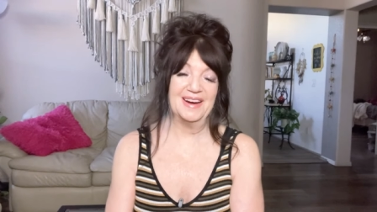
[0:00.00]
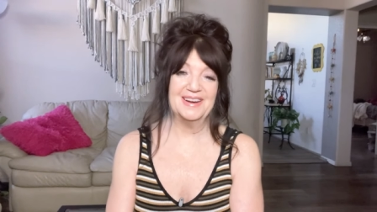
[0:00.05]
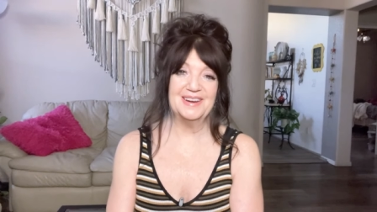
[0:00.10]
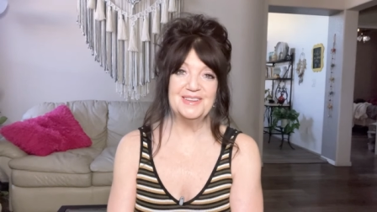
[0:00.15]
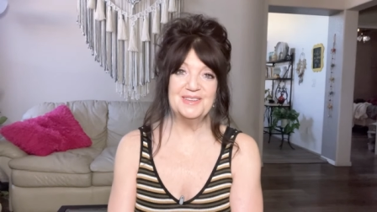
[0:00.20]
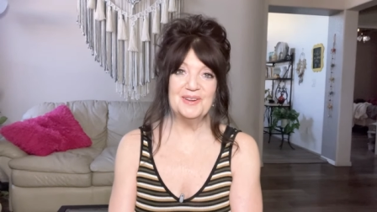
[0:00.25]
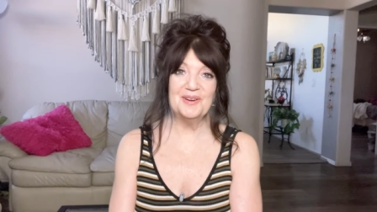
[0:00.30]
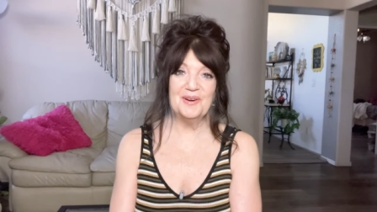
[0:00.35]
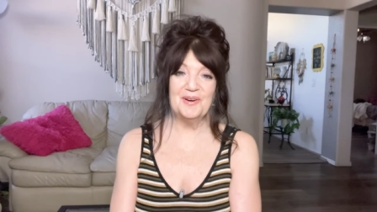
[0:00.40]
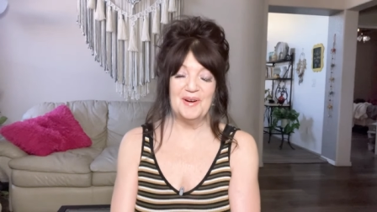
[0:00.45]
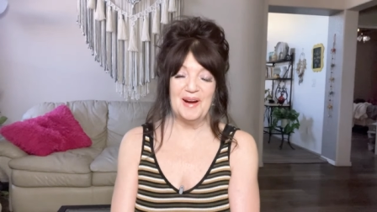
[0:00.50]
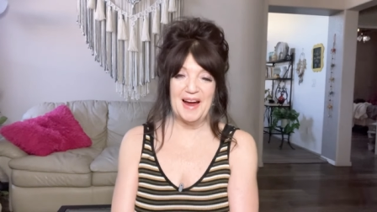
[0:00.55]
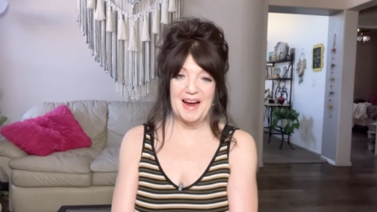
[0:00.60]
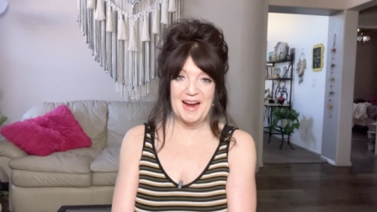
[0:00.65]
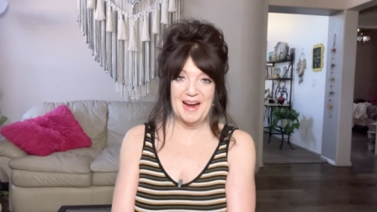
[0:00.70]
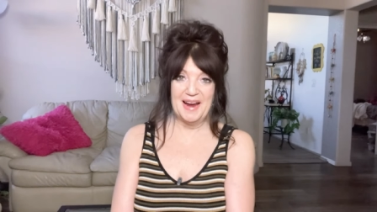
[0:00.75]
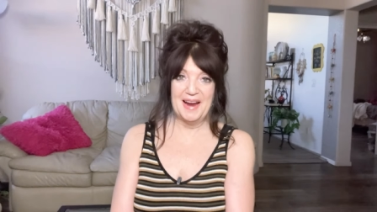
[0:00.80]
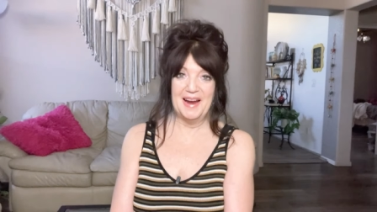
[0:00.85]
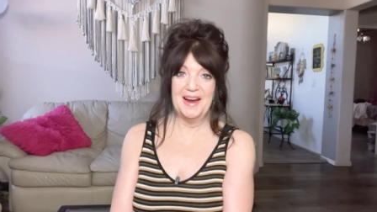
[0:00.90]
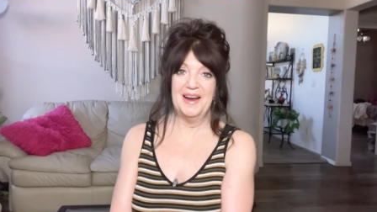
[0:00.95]
So
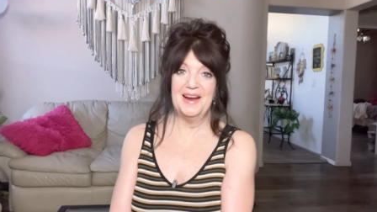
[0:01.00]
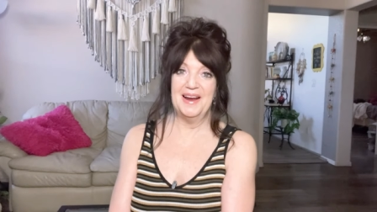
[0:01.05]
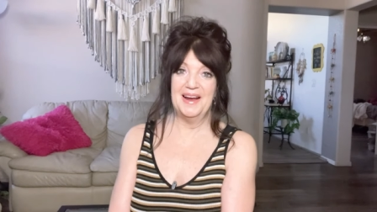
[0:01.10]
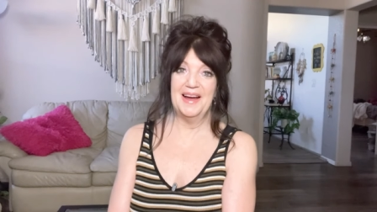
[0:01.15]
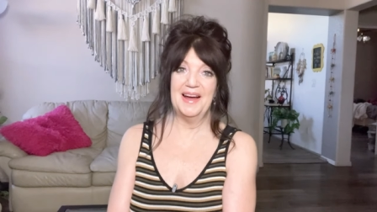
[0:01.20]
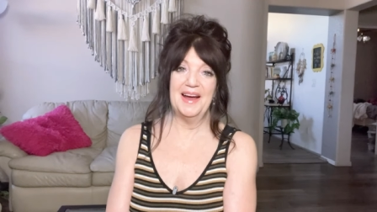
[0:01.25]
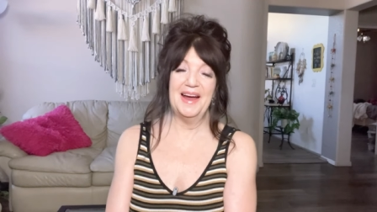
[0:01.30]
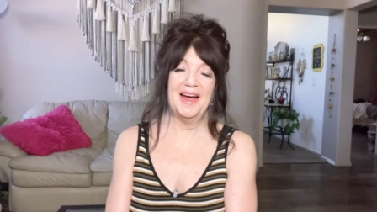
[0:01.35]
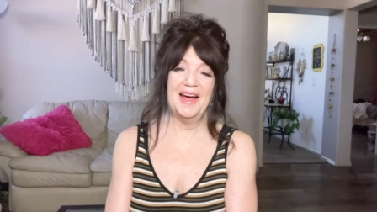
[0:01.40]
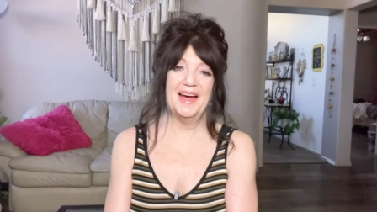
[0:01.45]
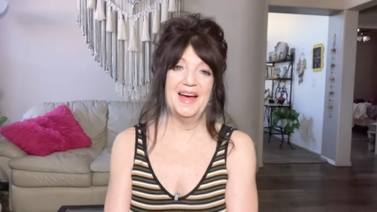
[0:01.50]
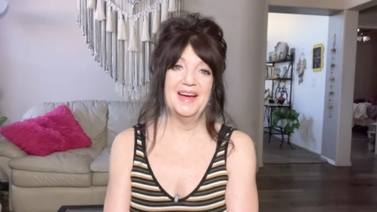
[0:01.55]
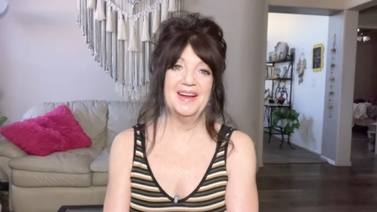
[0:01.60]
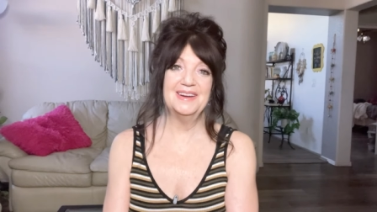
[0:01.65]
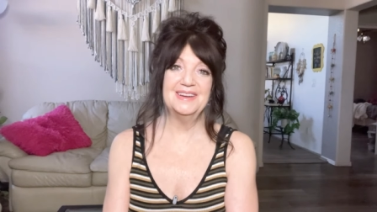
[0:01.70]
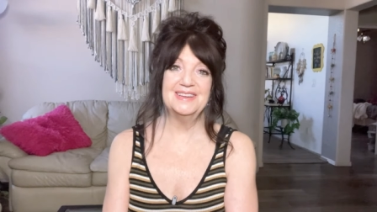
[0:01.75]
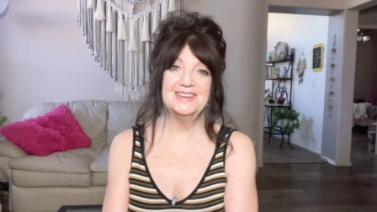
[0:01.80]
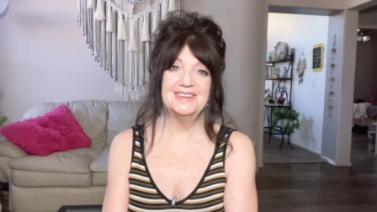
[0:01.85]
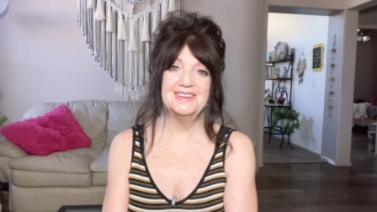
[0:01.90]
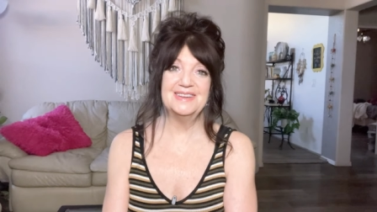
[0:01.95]
I, I had,
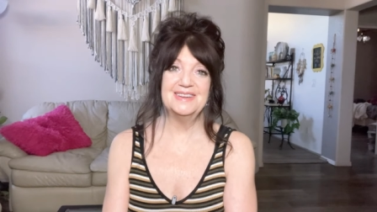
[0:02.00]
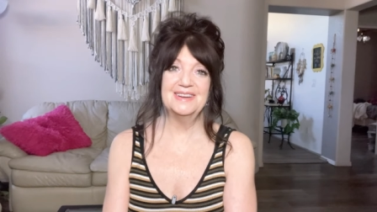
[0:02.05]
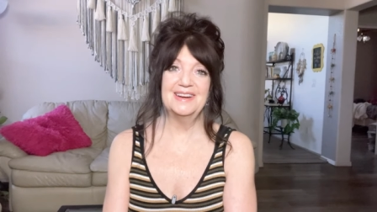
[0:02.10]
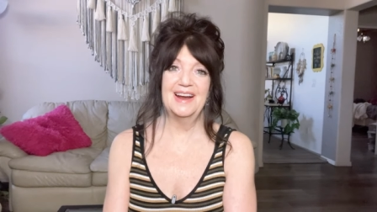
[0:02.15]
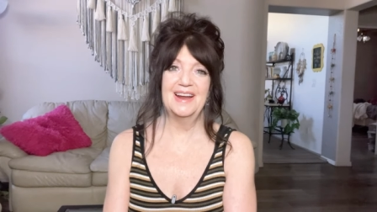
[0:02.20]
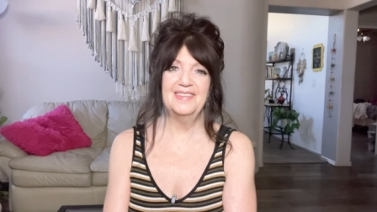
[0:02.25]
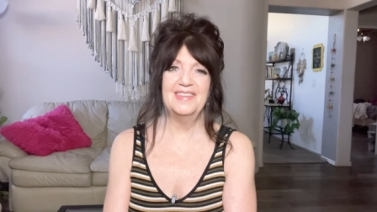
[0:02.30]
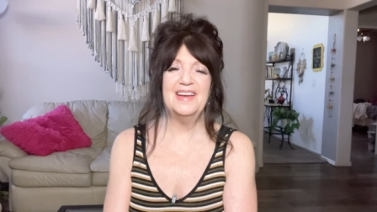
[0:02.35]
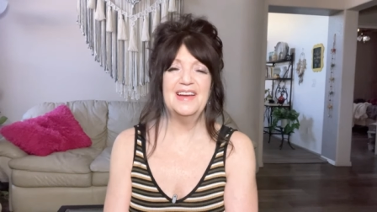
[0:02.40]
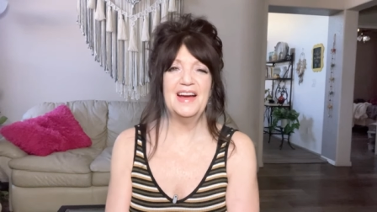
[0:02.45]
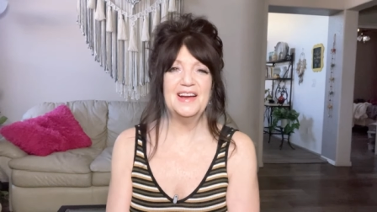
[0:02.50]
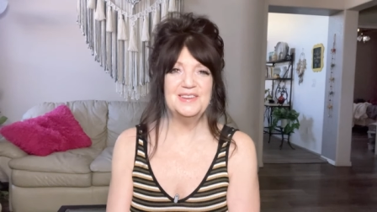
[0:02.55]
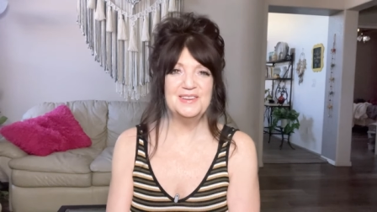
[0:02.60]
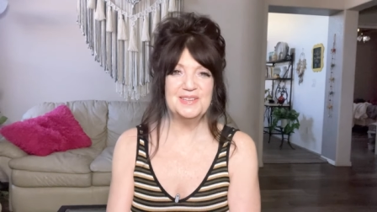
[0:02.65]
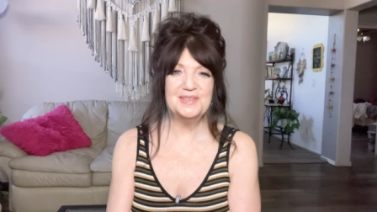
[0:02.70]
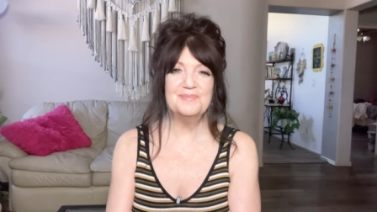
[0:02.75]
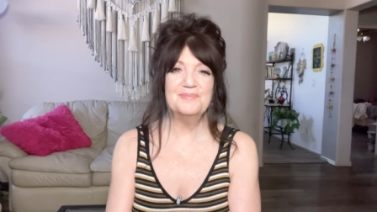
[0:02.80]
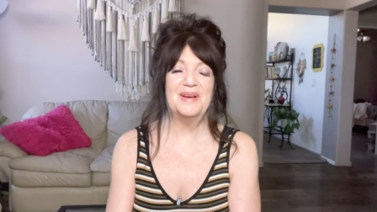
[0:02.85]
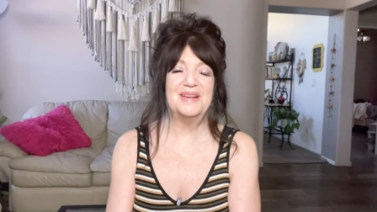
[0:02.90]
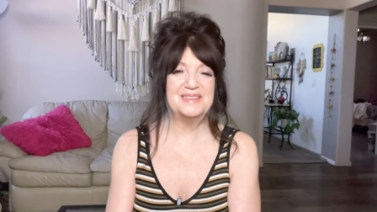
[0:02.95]
I think I
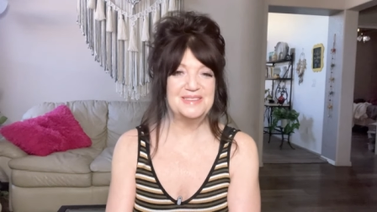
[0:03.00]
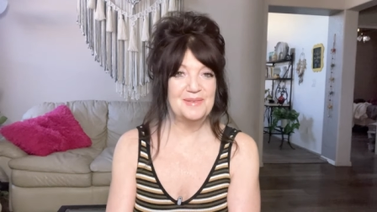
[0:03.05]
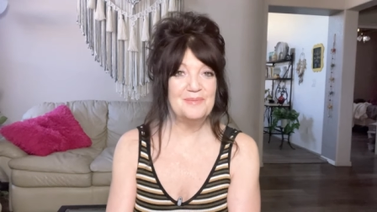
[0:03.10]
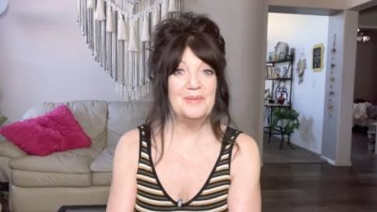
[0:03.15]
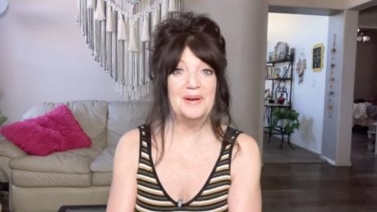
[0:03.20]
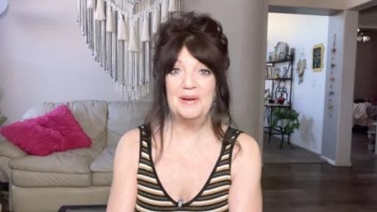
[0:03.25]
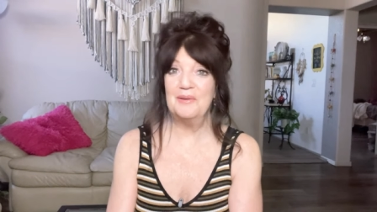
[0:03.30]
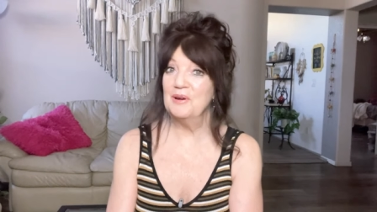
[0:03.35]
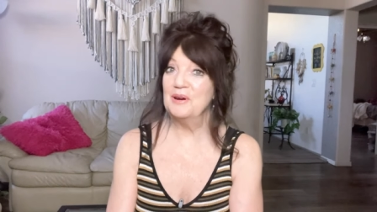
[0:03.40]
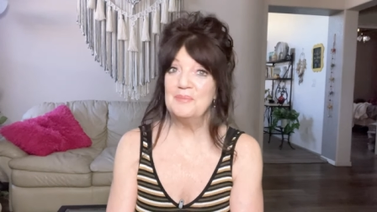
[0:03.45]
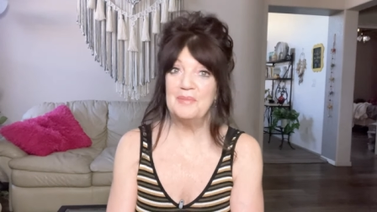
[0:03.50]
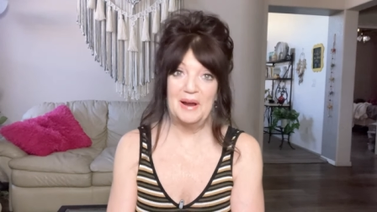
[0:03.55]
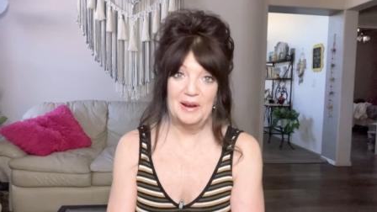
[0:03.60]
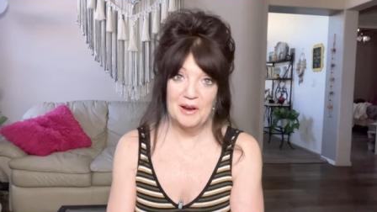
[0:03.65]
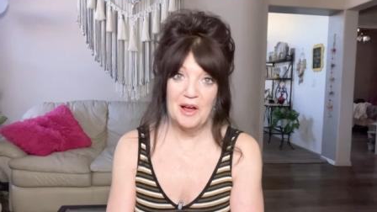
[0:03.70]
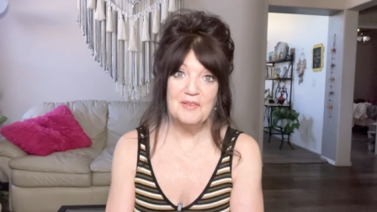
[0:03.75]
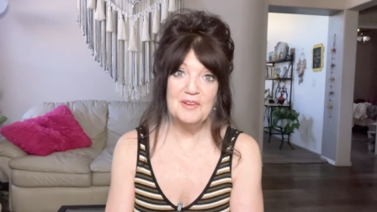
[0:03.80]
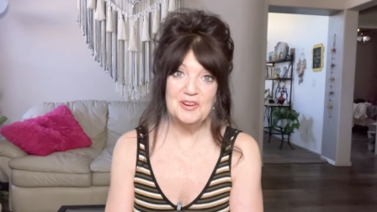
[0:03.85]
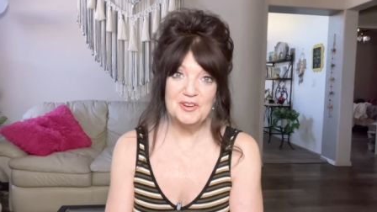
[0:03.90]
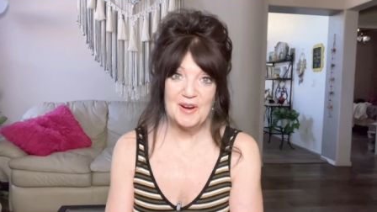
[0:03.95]
just met somebody, one of my
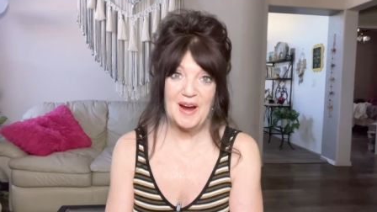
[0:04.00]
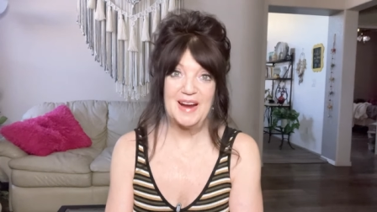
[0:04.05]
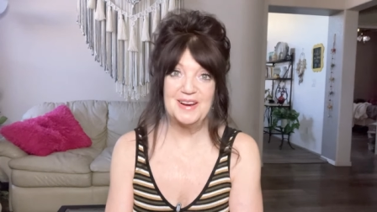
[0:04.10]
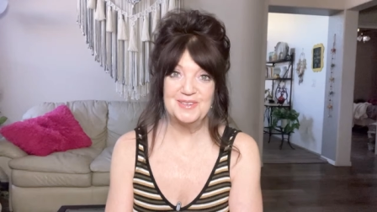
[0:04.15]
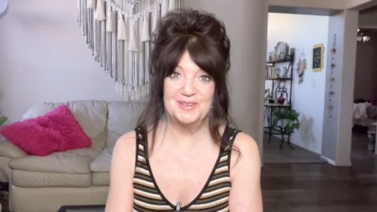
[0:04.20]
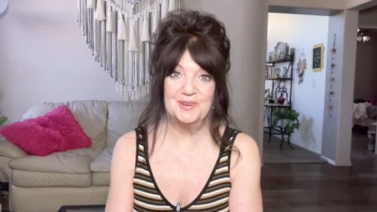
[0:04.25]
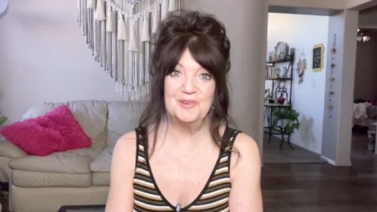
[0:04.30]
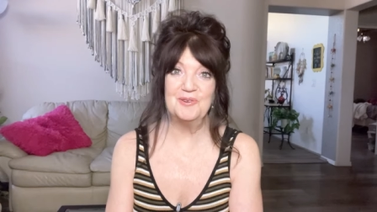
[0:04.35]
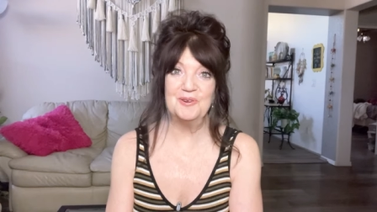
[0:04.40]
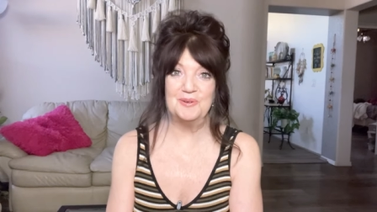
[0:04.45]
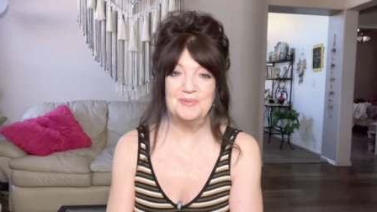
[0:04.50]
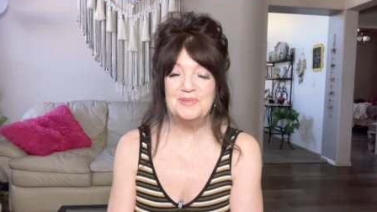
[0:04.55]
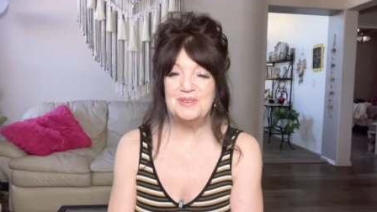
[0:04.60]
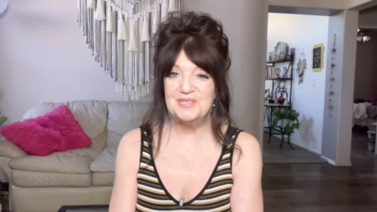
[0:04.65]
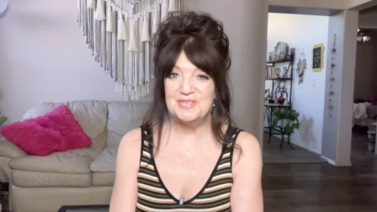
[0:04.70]
law of attraction groups.